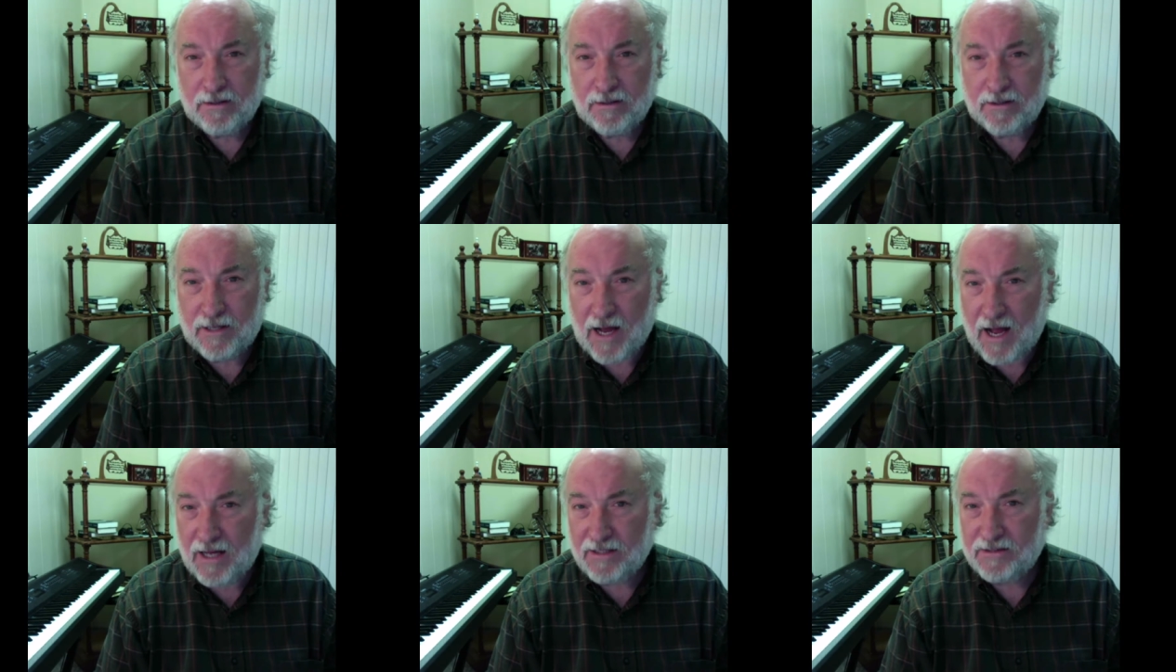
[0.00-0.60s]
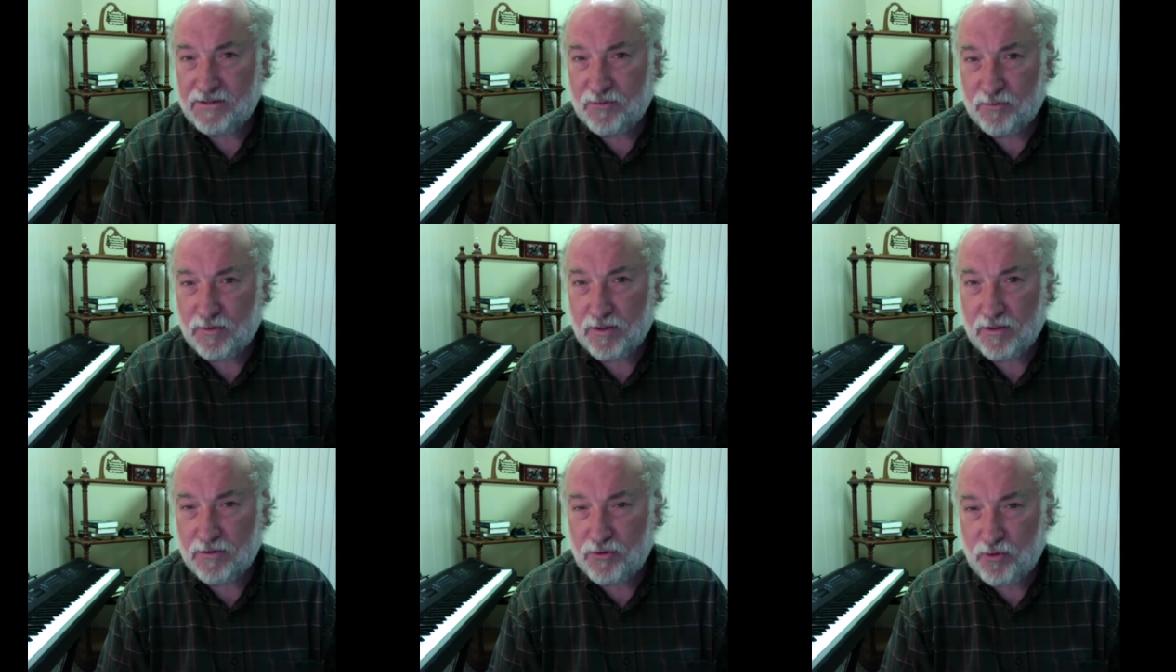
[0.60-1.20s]
God's
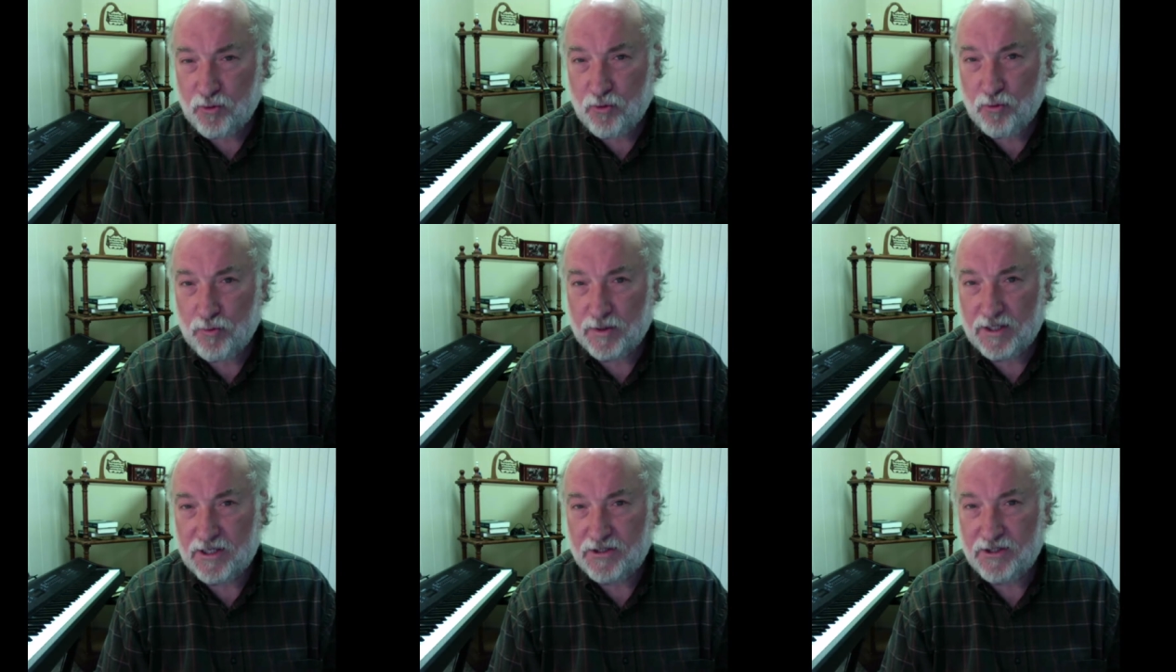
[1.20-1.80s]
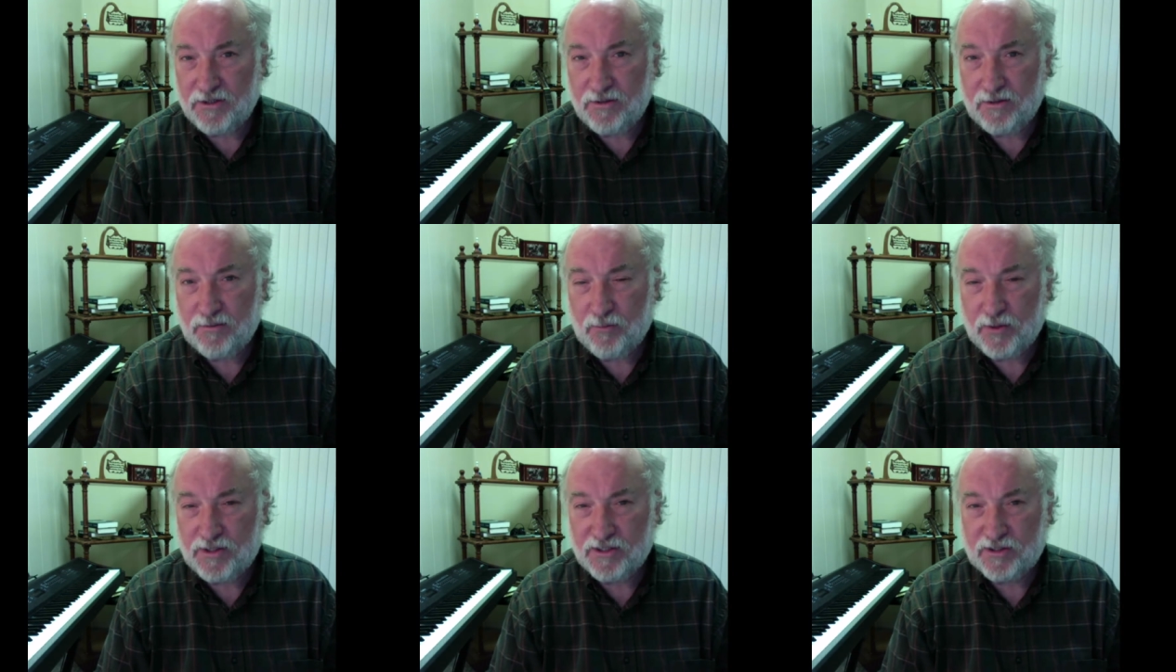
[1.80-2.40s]
true religion,
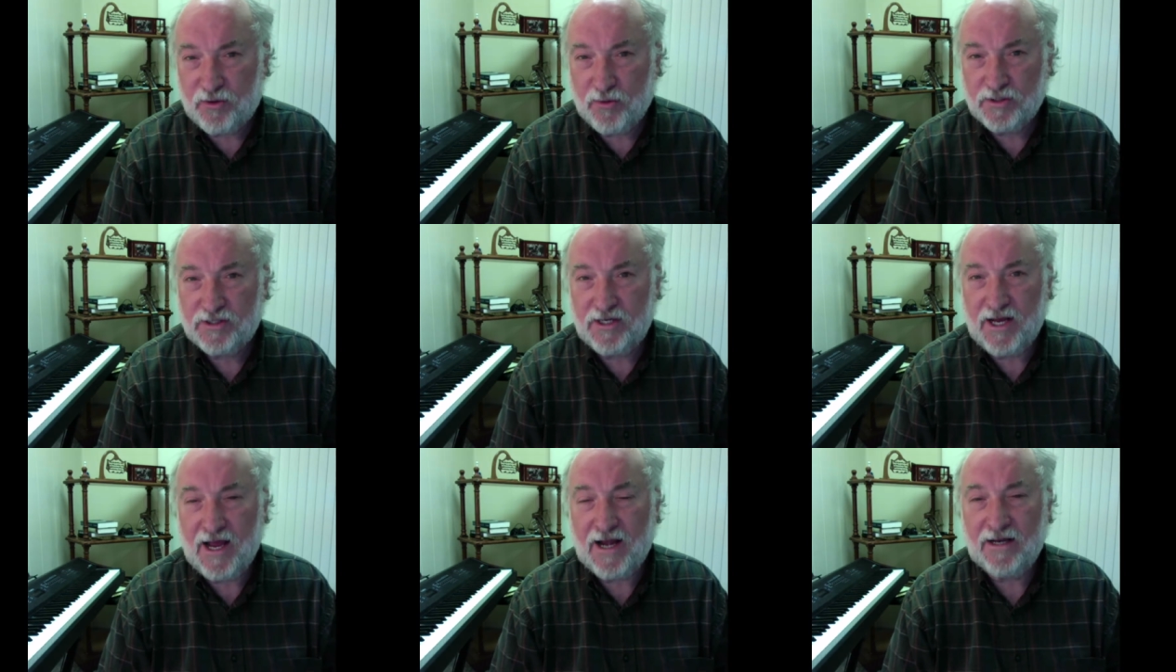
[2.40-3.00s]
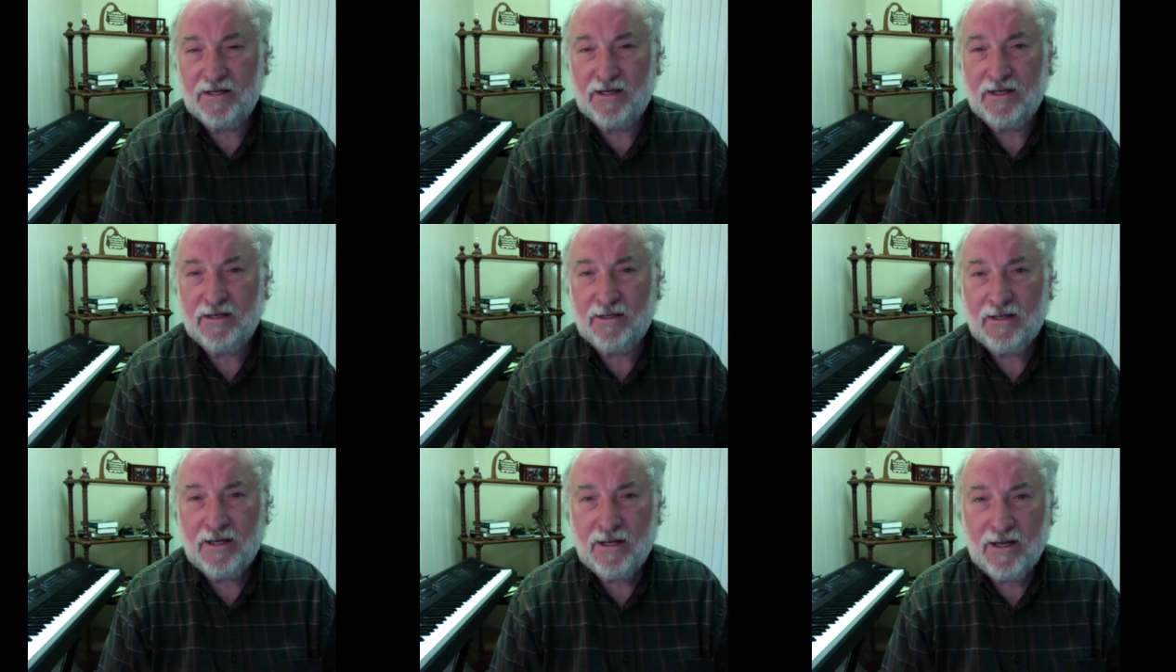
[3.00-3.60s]
which is Christianity,
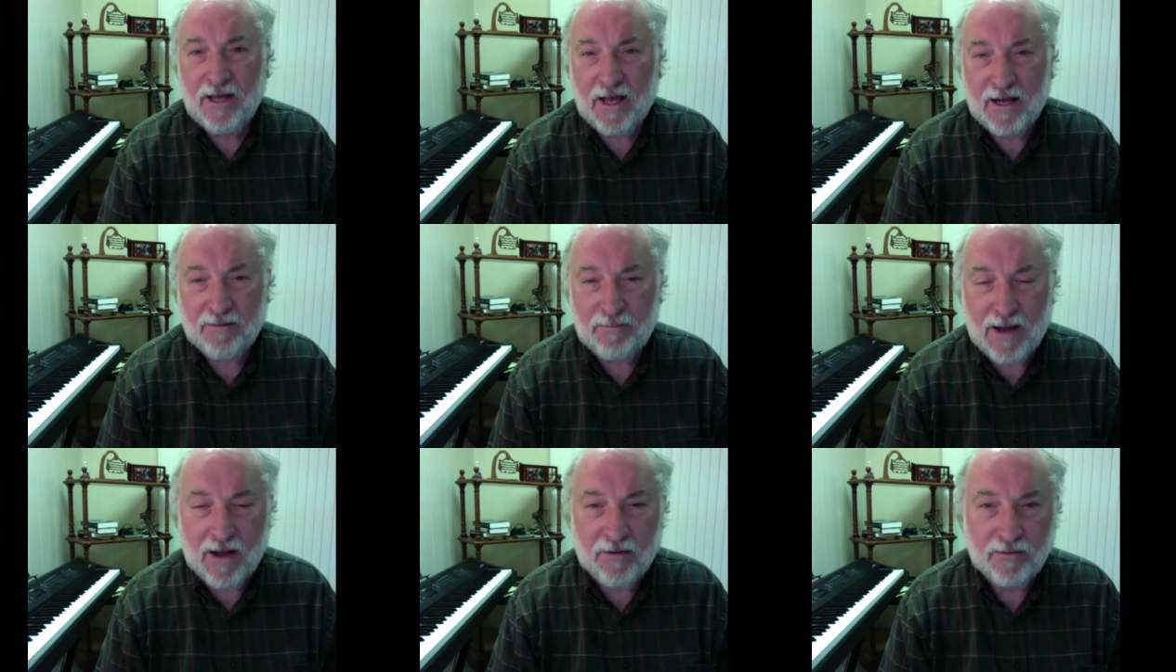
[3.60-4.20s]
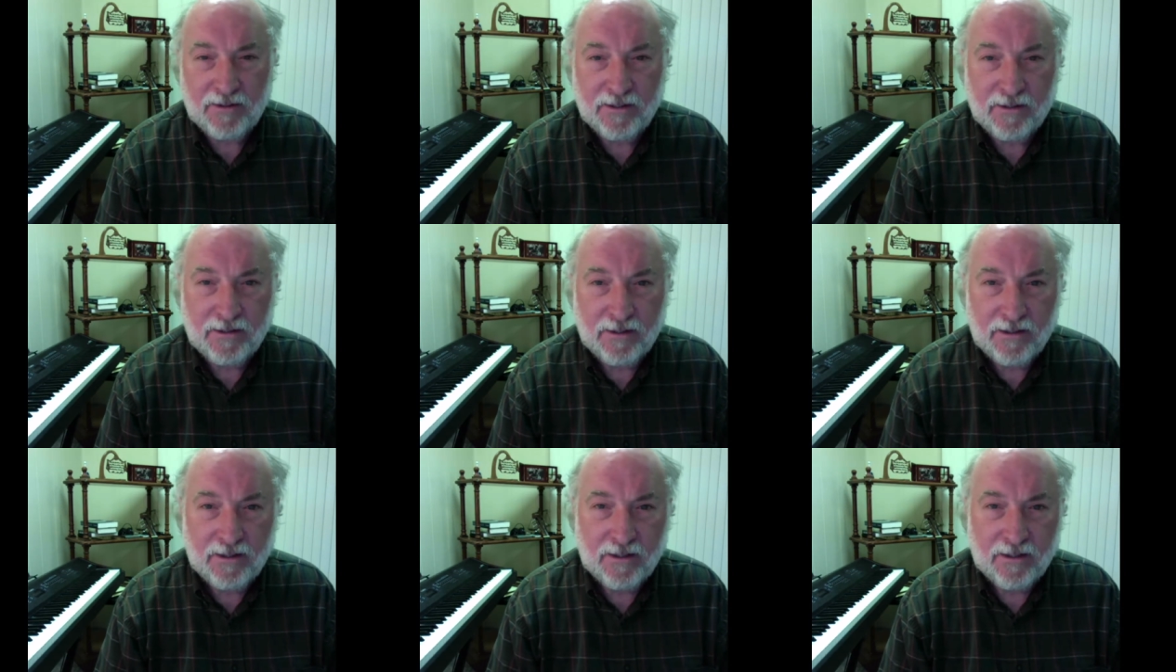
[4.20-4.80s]
and about
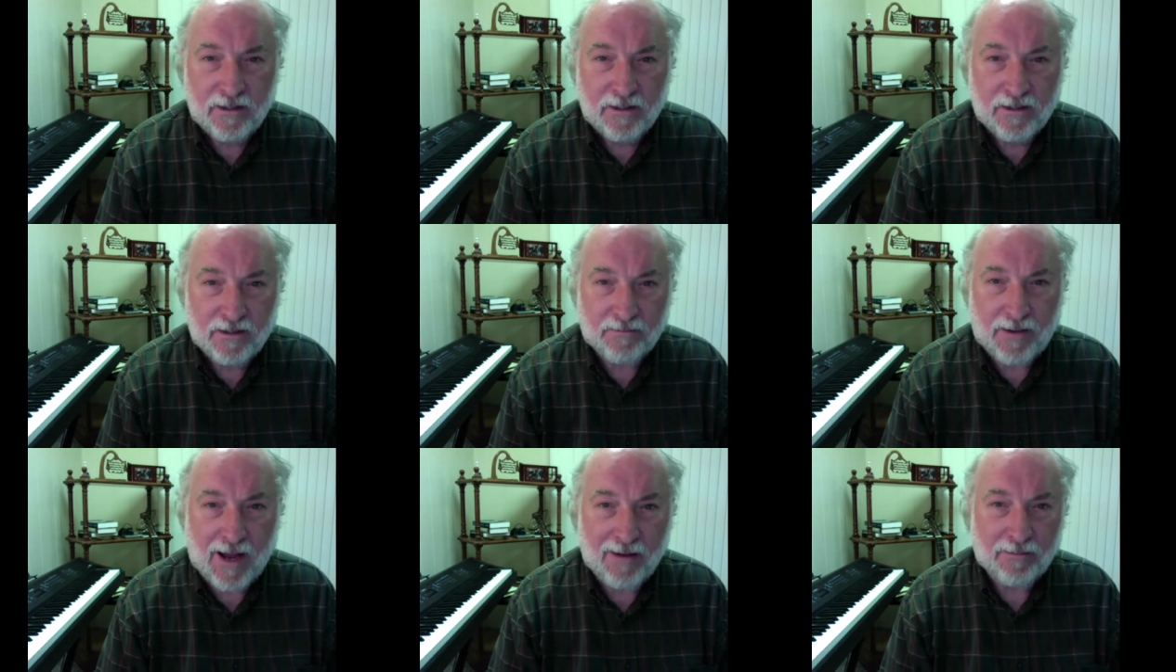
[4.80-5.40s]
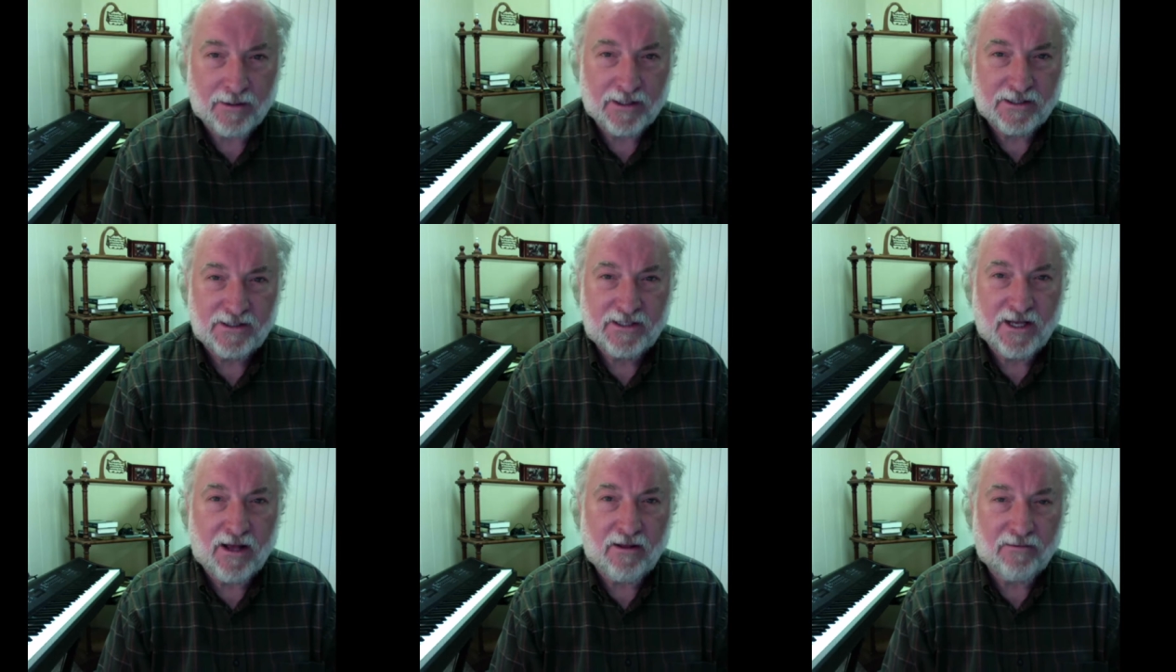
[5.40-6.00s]
the Bible
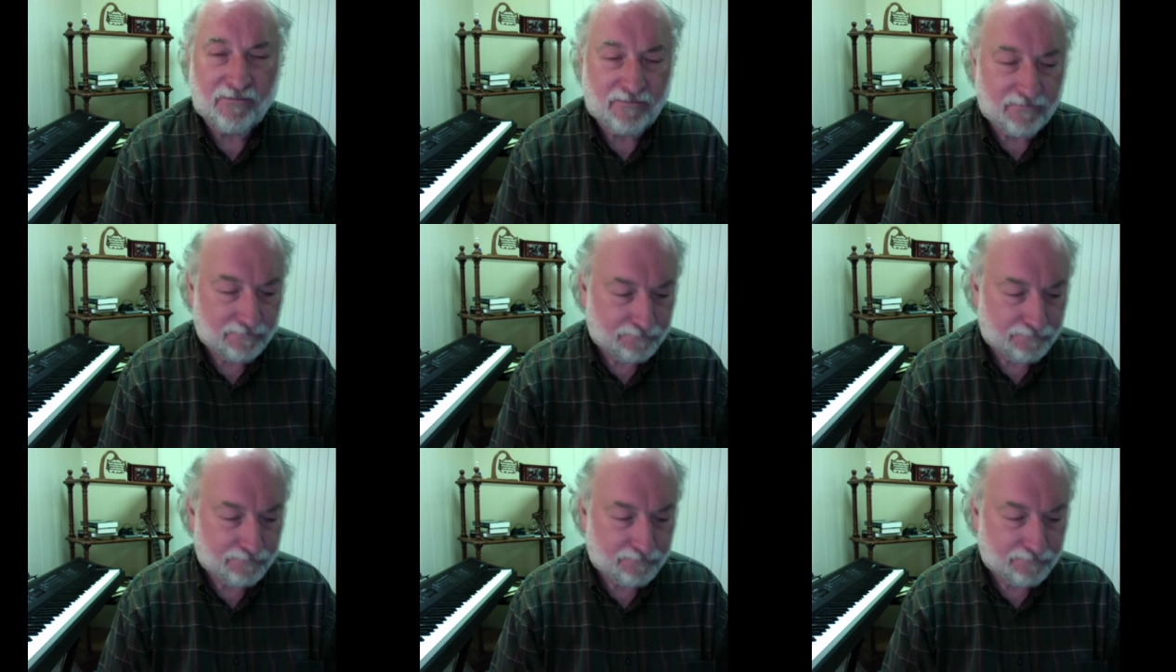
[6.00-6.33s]
itself.